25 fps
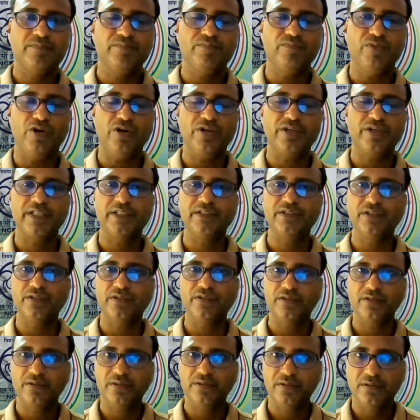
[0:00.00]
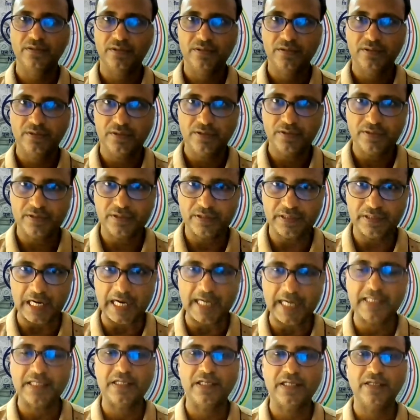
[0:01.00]
but at the
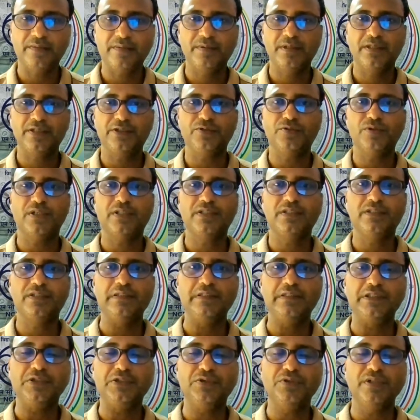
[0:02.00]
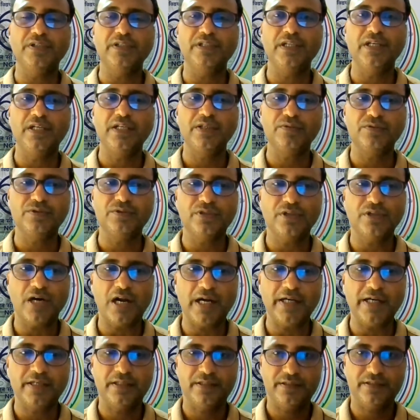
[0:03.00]
diet level, you are dealing with the
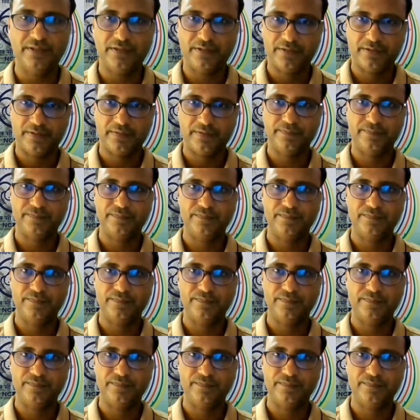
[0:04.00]
adults.